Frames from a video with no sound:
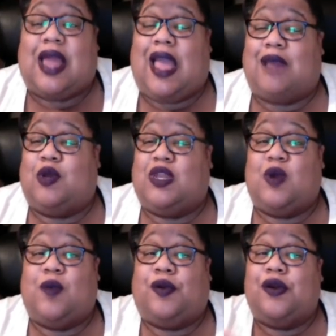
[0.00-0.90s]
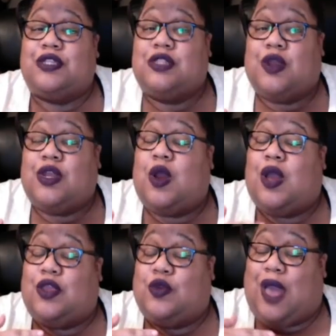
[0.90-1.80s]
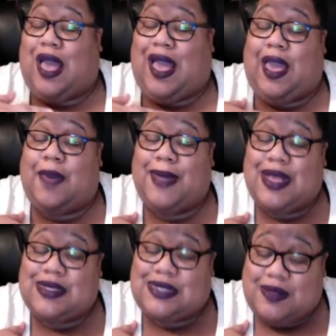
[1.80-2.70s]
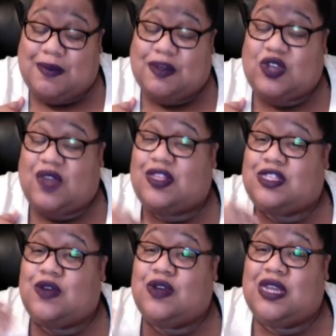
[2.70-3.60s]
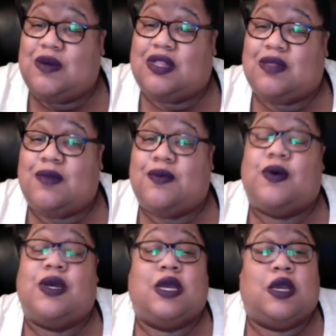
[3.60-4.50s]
I am only one person though. You know, you I may accept it, but you have to still deal with the people